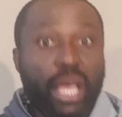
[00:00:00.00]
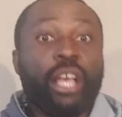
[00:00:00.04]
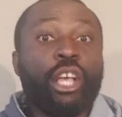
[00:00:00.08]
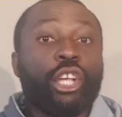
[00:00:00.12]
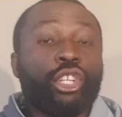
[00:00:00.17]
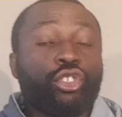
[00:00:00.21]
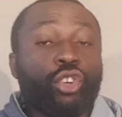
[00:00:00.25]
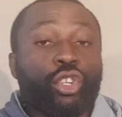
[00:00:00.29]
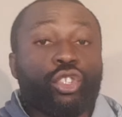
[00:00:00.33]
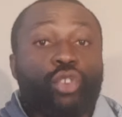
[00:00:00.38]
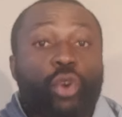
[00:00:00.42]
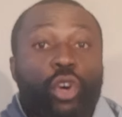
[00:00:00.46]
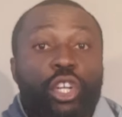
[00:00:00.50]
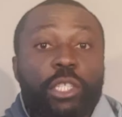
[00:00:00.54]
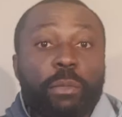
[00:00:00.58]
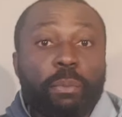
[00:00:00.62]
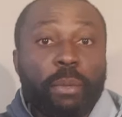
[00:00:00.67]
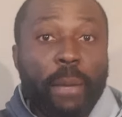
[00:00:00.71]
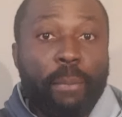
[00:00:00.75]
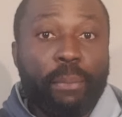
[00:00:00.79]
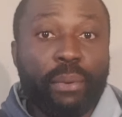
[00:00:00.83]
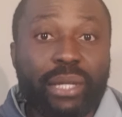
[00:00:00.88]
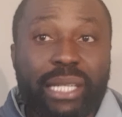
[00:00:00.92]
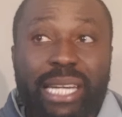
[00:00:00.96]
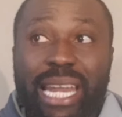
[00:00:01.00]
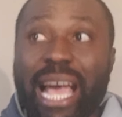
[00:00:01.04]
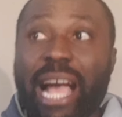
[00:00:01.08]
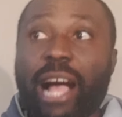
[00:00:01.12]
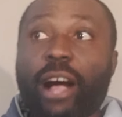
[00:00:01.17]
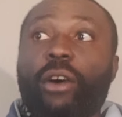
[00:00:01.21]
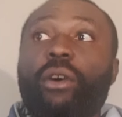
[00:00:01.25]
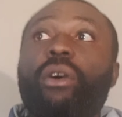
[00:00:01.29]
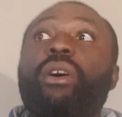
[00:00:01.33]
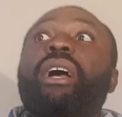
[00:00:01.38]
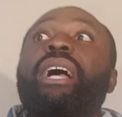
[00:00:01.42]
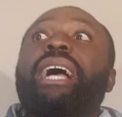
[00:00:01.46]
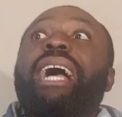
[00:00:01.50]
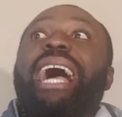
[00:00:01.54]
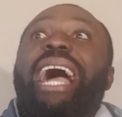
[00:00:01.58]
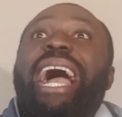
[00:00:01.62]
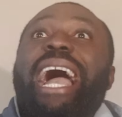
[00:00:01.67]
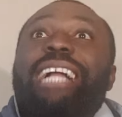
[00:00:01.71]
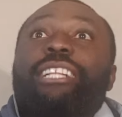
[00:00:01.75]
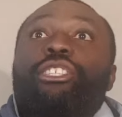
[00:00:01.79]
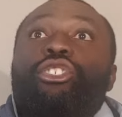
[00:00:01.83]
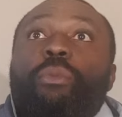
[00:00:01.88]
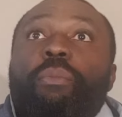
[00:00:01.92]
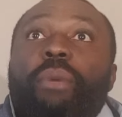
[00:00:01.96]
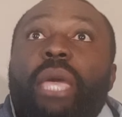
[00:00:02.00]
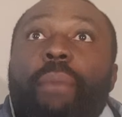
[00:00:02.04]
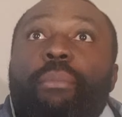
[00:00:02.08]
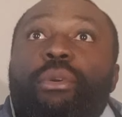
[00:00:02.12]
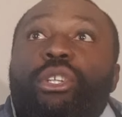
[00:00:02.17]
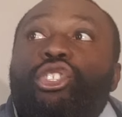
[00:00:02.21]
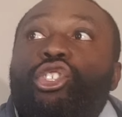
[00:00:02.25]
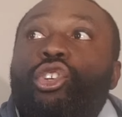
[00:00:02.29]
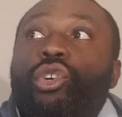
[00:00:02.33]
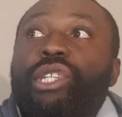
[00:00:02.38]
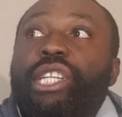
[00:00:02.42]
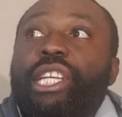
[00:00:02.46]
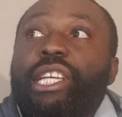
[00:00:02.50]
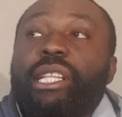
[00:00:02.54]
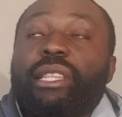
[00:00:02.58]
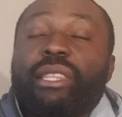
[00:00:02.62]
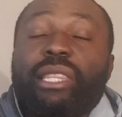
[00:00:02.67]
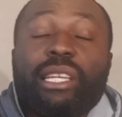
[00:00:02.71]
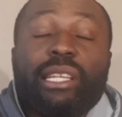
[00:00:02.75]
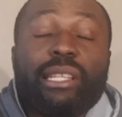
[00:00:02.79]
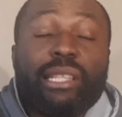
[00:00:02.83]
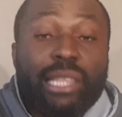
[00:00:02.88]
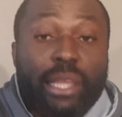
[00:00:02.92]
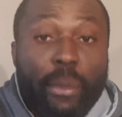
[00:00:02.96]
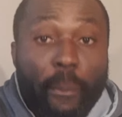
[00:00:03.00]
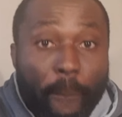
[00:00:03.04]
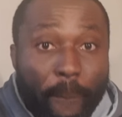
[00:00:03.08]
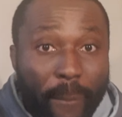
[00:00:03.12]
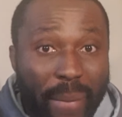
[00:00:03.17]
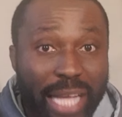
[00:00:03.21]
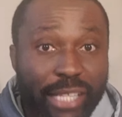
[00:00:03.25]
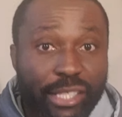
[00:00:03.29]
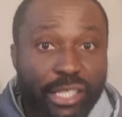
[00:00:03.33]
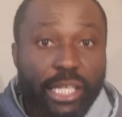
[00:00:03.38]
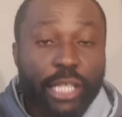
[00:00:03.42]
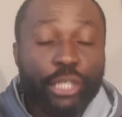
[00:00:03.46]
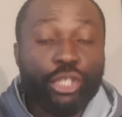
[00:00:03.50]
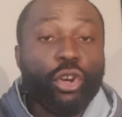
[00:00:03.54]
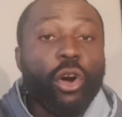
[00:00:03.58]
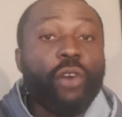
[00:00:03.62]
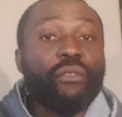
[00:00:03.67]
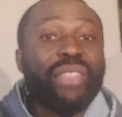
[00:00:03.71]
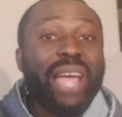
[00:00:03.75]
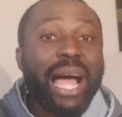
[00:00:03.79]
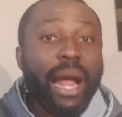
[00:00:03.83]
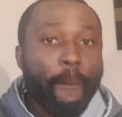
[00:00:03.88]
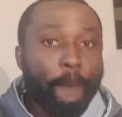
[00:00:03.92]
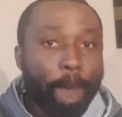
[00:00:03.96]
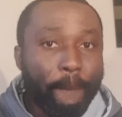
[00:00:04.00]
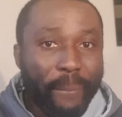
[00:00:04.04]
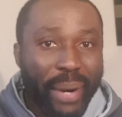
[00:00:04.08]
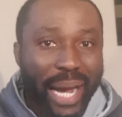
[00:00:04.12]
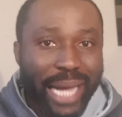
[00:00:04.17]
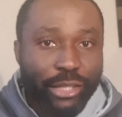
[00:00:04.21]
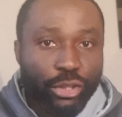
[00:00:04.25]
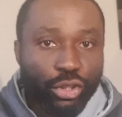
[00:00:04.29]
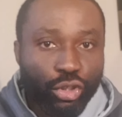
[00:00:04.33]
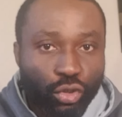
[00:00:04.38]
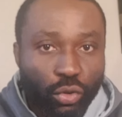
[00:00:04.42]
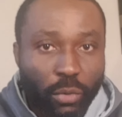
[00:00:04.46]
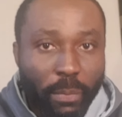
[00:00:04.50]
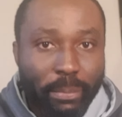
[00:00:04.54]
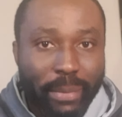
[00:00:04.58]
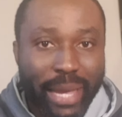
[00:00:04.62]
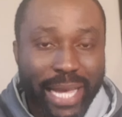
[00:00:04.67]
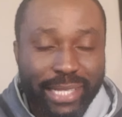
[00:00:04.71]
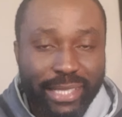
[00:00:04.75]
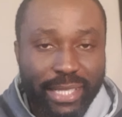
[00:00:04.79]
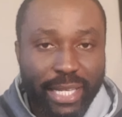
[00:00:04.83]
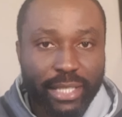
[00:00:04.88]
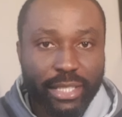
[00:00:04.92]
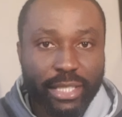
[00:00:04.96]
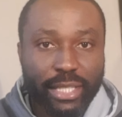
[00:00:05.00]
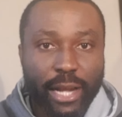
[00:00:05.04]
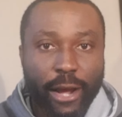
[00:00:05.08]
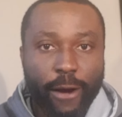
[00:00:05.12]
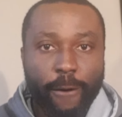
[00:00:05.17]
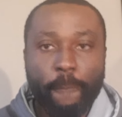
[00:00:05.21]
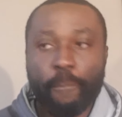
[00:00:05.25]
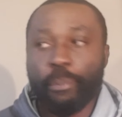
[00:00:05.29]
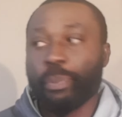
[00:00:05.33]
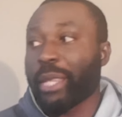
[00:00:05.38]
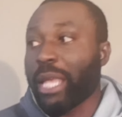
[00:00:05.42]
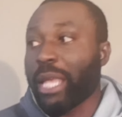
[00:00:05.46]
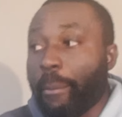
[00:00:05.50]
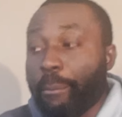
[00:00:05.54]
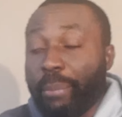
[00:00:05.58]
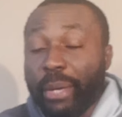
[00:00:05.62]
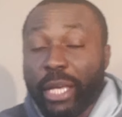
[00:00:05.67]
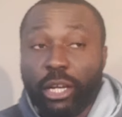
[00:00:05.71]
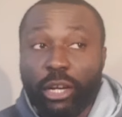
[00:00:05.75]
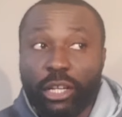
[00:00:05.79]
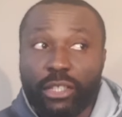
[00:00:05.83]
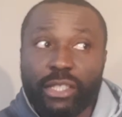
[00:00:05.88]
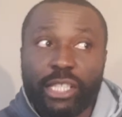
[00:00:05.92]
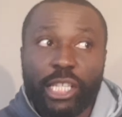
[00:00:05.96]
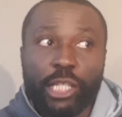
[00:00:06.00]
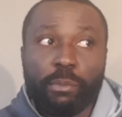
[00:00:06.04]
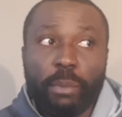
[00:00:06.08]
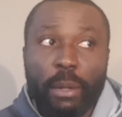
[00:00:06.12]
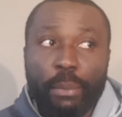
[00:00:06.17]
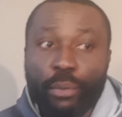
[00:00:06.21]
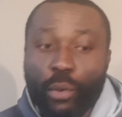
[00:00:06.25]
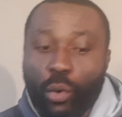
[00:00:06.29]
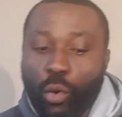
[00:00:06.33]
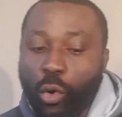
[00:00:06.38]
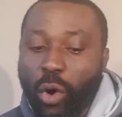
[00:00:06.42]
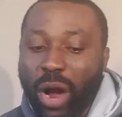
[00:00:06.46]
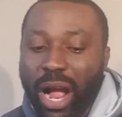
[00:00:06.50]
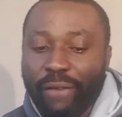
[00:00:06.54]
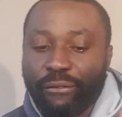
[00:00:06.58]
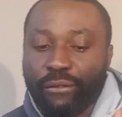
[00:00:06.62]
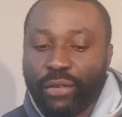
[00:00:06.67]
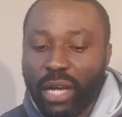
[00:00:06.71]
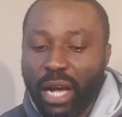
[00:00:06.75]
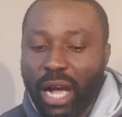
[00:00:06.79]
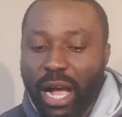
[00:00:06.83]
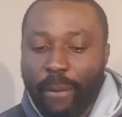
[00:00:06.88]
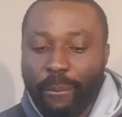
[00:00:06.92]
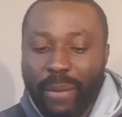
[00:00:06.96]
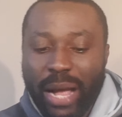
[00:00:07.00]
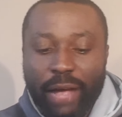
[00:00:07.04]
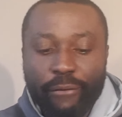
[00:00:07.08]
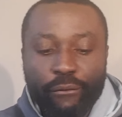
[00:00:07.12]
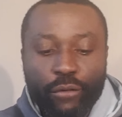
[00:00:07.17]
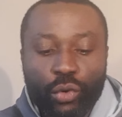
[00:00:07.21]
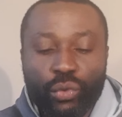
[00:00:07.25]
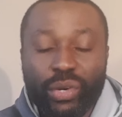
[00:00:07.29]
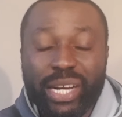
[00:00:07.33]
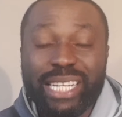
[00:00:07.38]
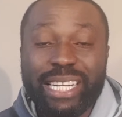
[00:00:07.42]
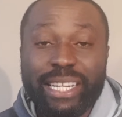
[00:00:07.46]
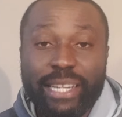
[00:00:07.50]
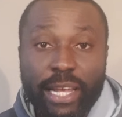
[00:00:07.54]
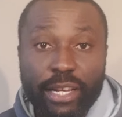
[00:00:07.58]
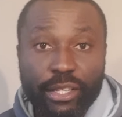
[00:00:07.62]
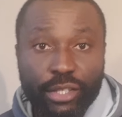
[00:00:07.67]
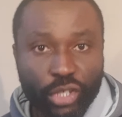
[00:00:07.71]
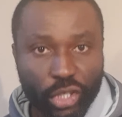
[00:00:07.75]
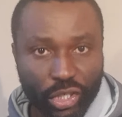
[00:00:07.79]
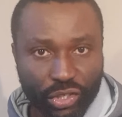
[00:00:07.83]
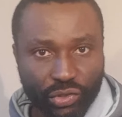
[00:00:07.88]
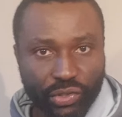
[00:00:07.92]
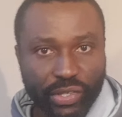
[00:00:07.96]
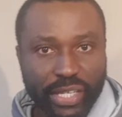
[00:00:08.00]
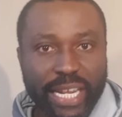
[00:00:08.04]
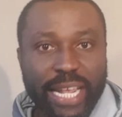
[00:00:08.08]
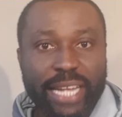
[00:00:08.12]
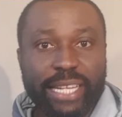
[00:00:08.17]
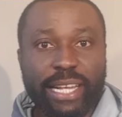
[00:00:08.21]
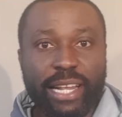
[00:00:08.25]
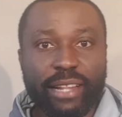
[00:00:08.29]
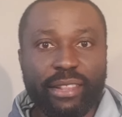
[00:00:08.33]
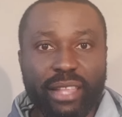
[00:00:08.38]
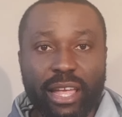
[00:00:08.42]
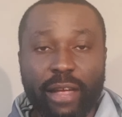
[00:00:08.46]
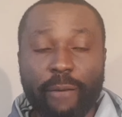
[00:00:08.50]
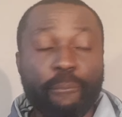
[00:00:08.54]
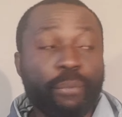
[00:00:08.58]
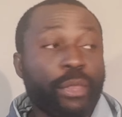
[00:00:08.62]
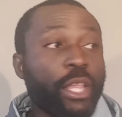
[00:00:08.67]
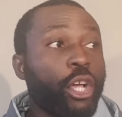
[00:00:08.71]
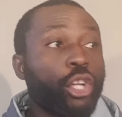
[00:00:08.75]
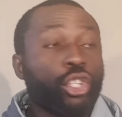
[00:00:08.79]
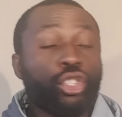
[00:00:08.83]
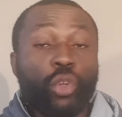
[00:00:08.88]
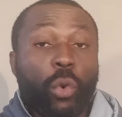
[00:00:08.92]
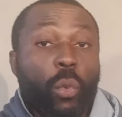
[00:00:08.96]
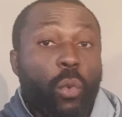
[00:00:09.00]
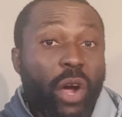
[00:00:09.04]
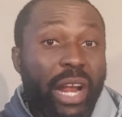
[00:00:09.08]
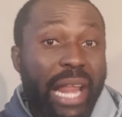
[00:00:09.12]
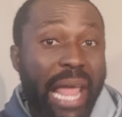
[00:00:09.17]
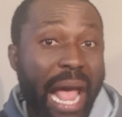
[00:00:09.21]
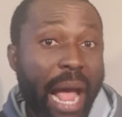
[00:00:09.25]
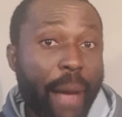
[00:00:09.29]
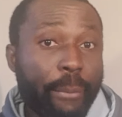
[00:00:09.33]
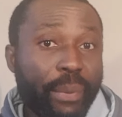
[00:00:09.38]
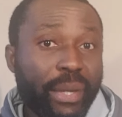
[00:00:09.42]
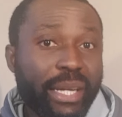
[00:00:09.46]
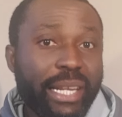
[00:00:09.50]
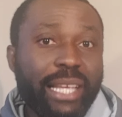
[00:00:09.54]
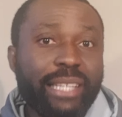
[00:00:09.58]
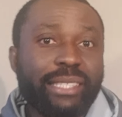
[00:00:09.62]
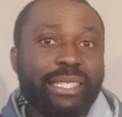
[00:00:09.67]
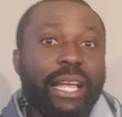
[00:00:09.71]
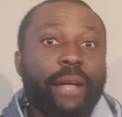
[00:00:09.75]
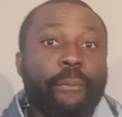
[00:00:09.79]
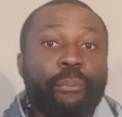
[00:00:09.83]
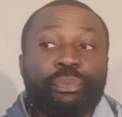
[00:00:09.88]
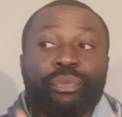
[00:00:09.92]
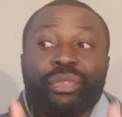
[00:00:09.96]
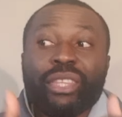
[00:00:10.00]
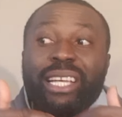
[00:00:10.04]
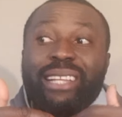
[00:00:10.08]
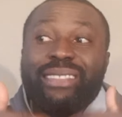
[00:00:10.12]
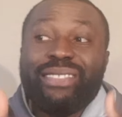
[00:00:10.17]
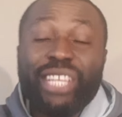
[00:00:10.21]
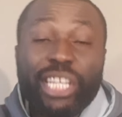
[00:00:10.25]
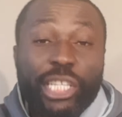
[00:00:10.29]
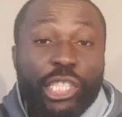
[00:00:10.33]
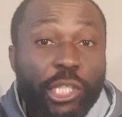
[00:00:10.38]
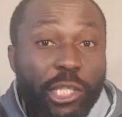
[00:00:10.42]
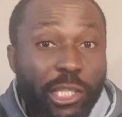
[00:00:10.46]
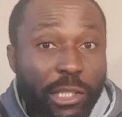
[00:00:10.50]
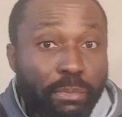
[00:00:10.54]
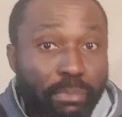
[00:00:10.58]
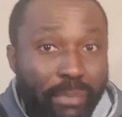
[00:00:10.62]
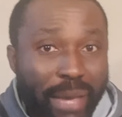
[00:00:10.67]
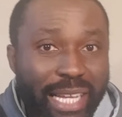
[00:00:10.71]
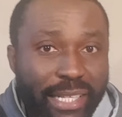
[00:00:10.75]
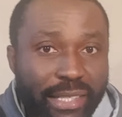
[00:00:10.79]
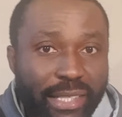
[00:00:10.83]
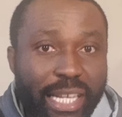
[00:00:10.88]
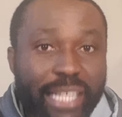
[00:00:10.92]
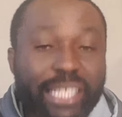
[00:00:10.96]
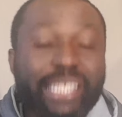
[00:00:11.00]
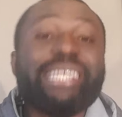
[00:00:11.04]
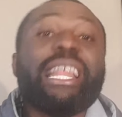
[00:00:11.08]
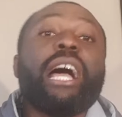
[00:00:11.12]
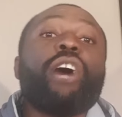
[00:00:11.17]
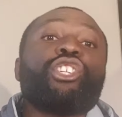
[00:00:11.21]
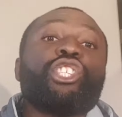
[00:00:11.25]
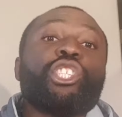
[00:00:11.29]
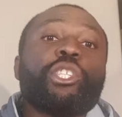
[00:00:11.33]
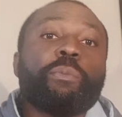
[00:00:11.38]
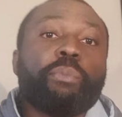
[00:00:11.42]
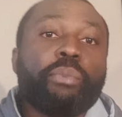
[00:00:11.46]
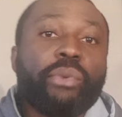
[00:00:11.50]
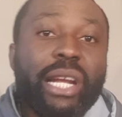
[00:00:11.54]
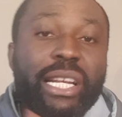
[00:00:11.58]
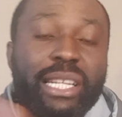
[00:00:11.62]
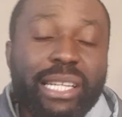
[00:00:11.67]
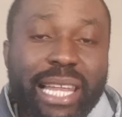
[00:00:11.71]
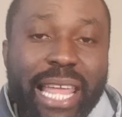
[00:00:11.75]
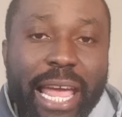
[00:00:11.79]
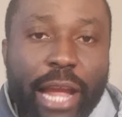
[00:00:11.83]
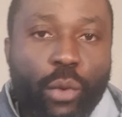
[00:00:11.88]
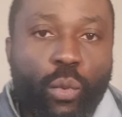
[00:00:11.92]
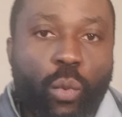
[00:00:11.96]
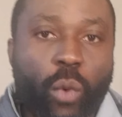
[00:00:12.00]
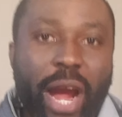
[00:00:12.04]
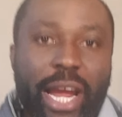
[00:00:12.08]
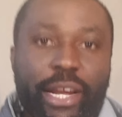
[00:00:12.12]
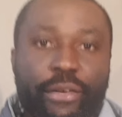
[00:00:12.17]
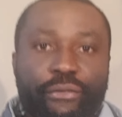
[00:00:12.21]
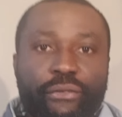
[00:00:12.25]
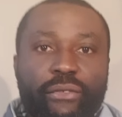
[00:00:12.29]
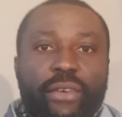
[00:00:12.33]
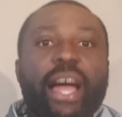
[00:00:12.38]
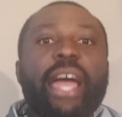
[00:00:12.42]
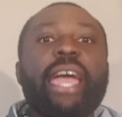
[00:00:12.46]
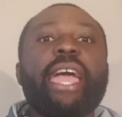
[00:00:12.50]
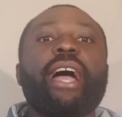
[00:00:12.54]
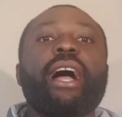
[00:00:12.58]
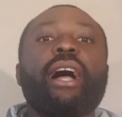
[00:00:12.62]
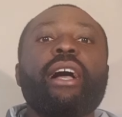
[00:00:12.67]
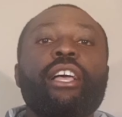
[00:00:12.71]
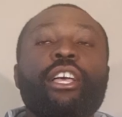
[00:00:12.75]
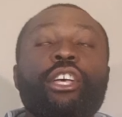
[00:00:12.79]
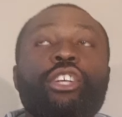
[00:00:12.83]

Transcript: So those people now had to be able to, so the, the, the message of that Bantu message now, because these people who have come have already indoctrinated them. So what happened is that this message now spread like wildfire.